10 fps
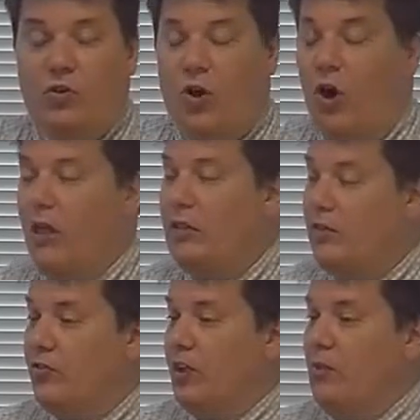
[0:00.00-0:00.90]
They're all at
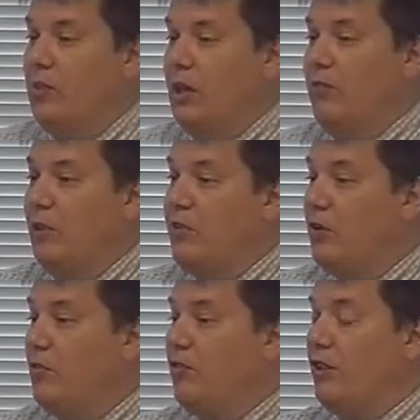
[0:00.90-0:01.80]
the same level of
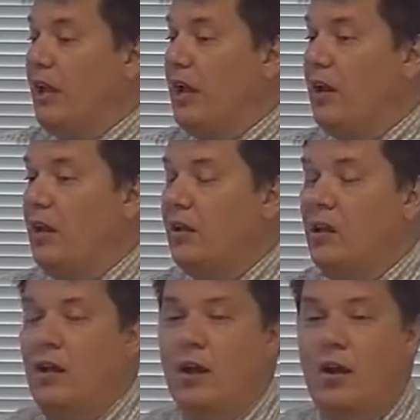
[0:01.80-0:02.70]
understanding
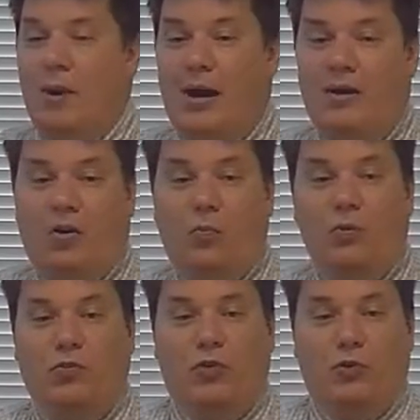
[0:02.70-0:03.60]
about an
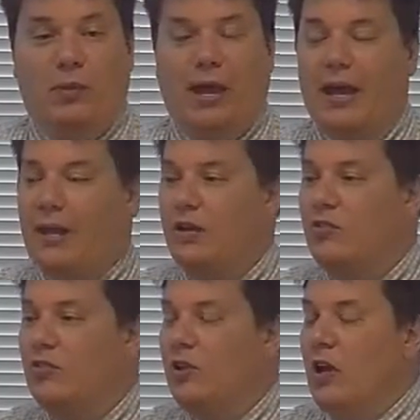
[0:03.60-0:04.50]
open source
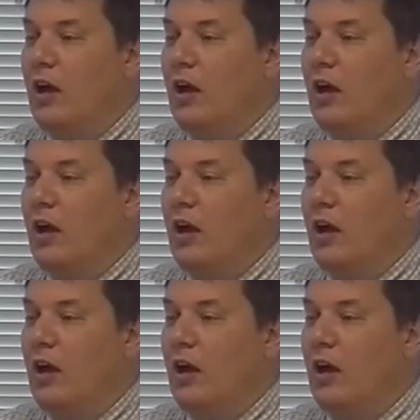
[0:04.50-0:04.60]
package,